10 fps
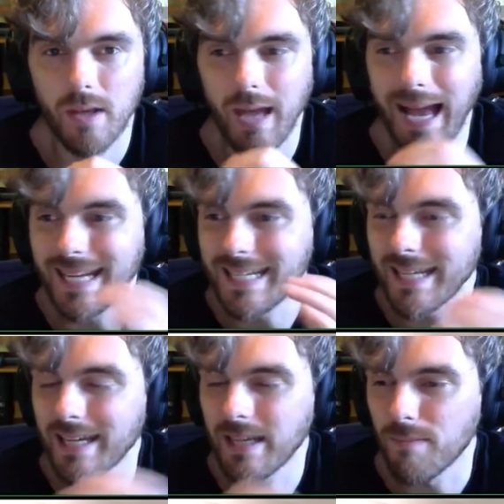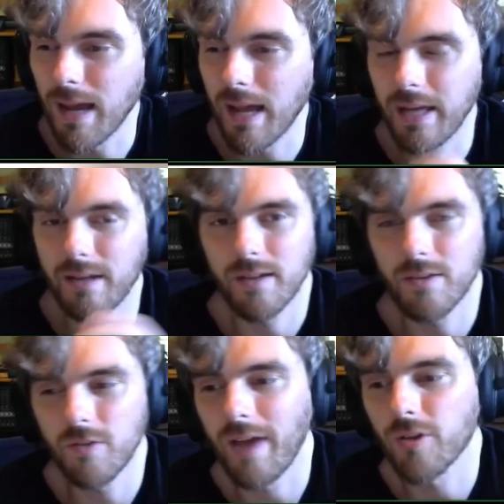idea in mind
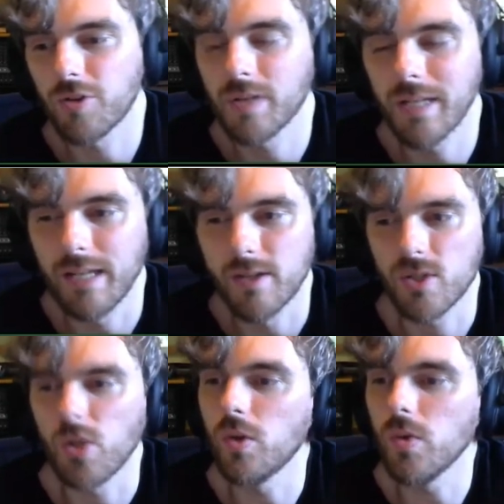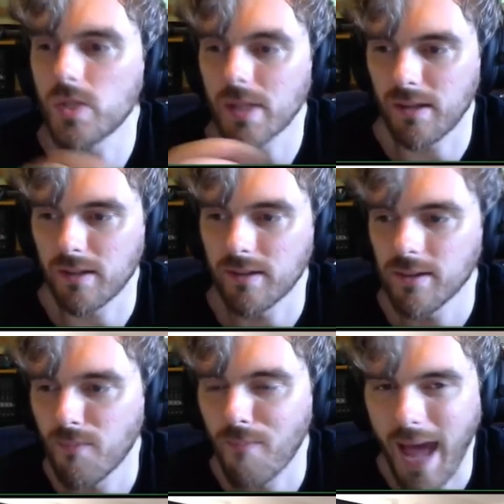that Foundry is using
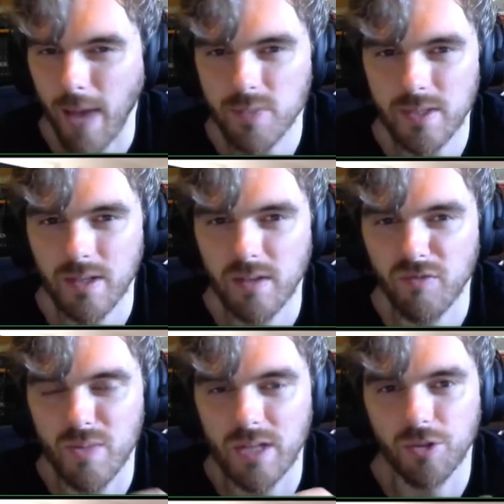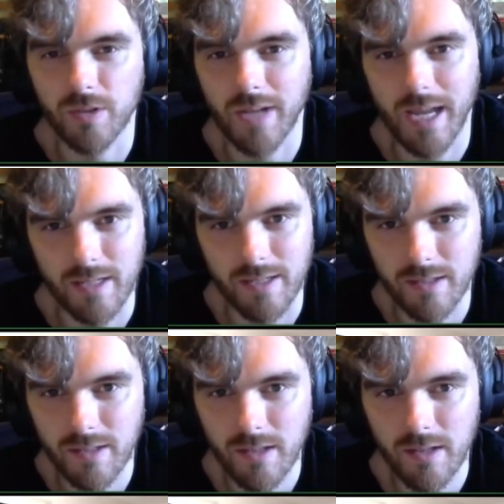maps that have been created
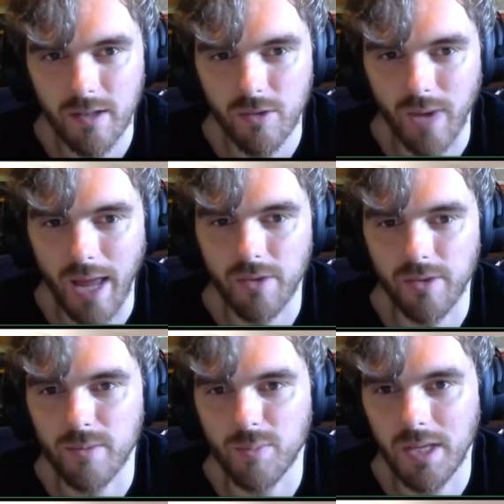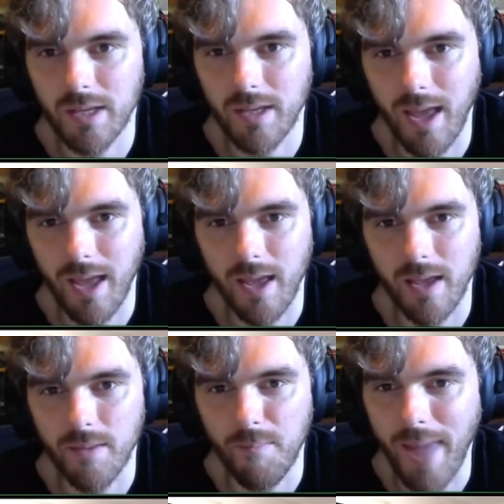rather than being
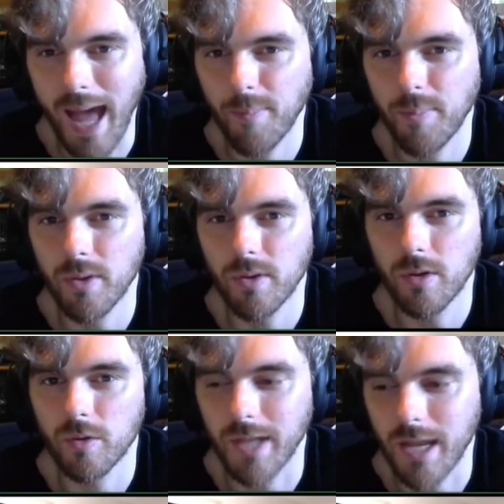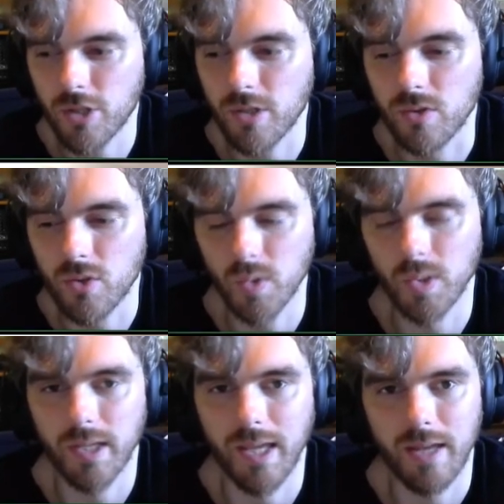a map creation
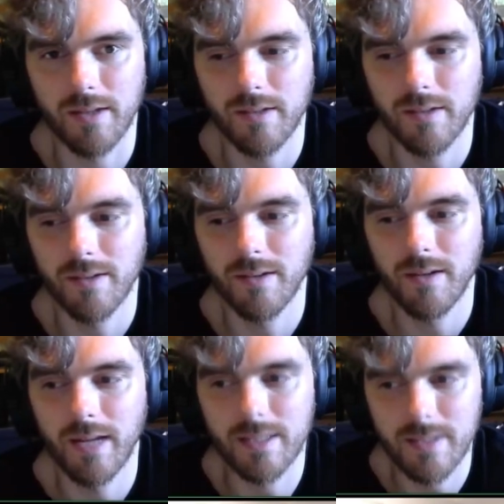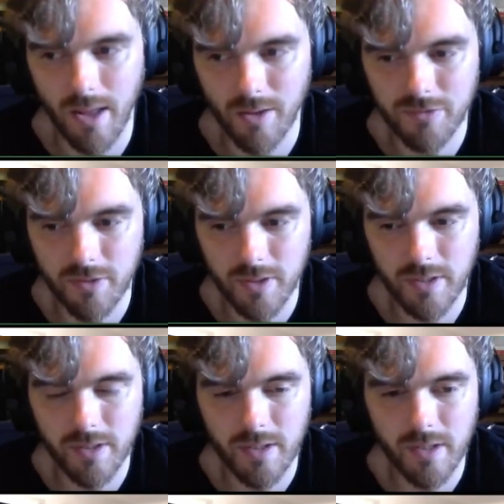toolkit itself.
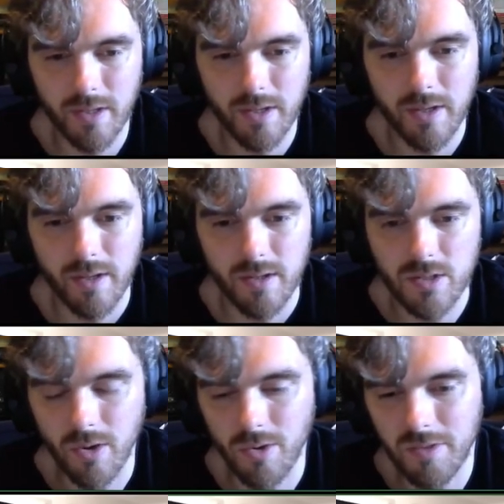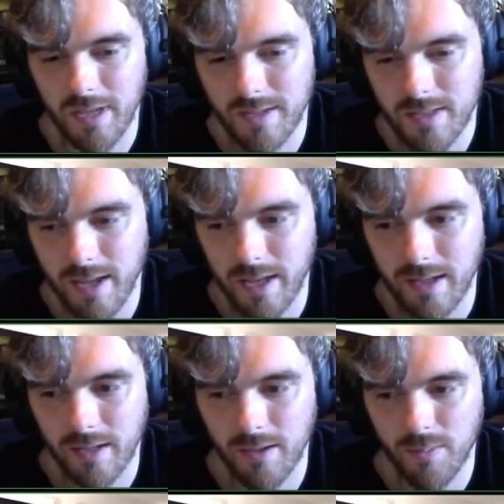So things
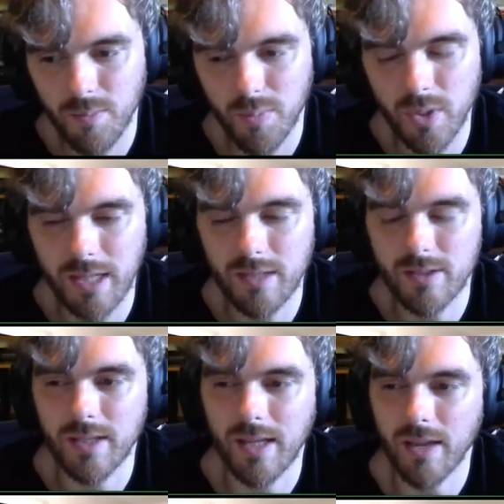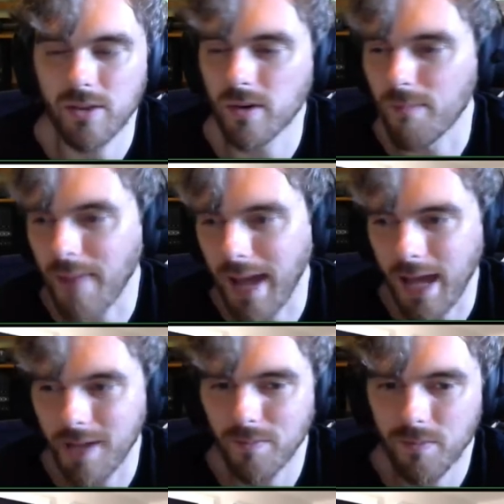like putting together a
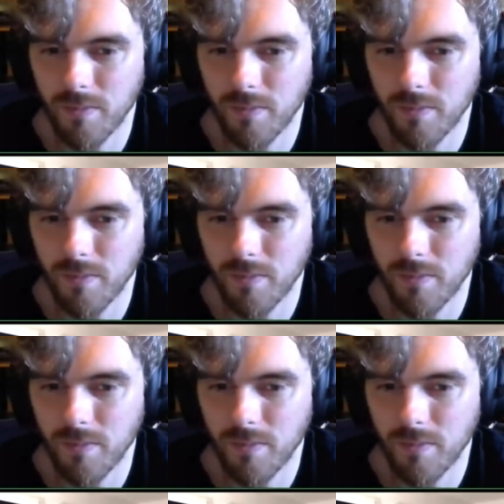map